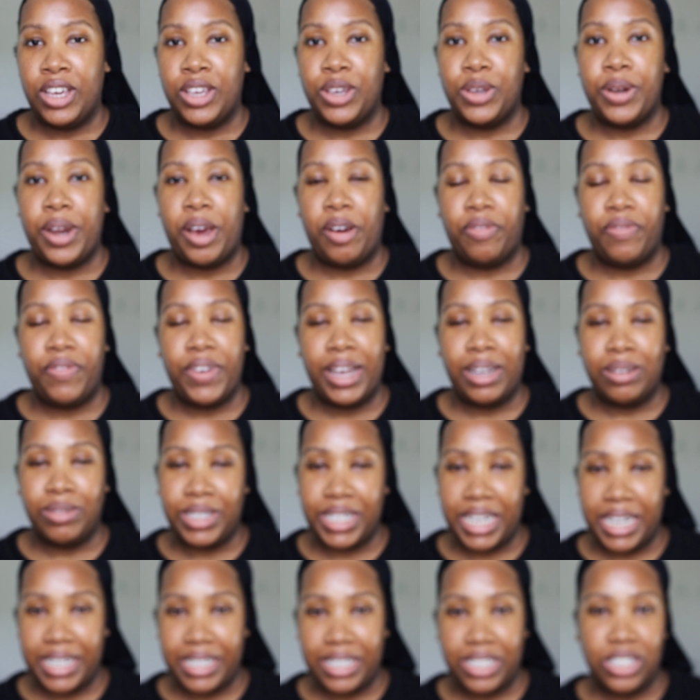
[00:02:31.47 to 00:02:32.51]
you know,
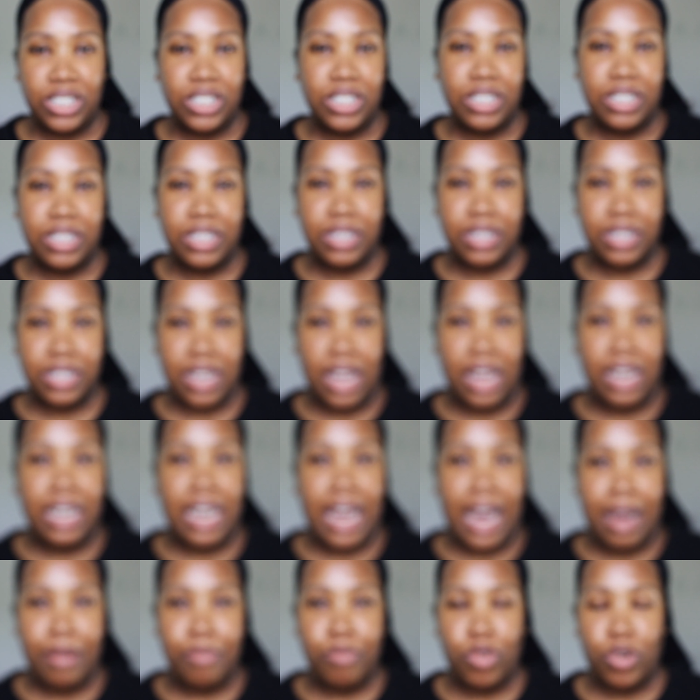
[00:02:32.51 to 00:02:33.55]
foundations a
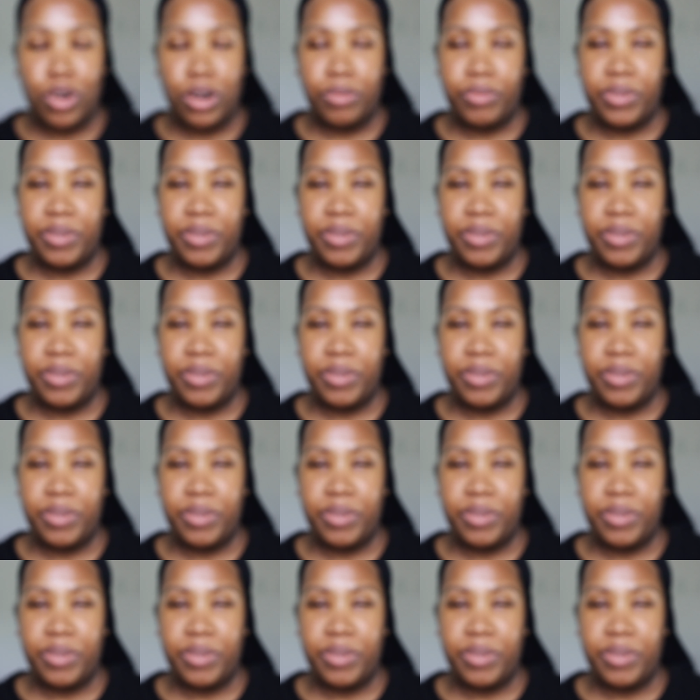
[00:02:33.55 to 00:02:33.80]
lot more.